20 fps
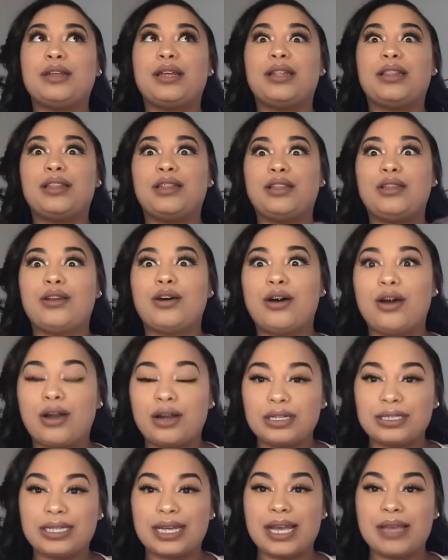long
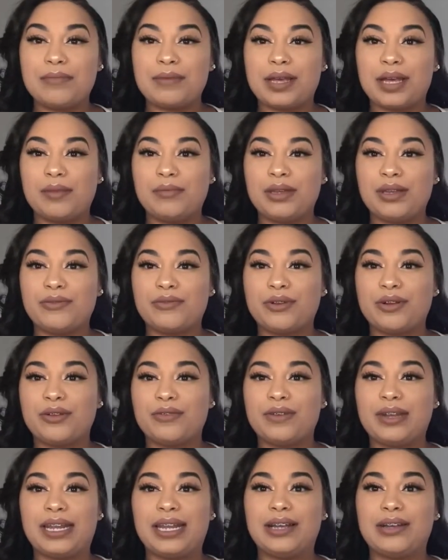time coming for a
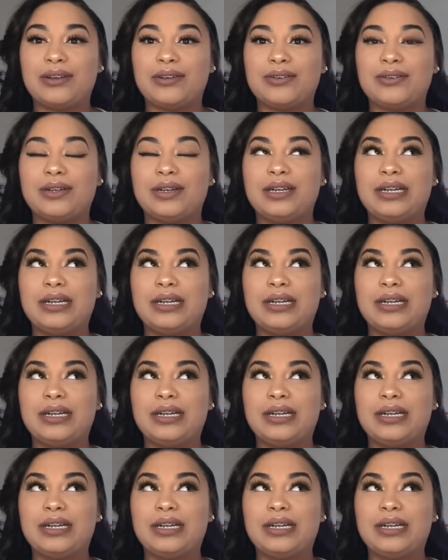video,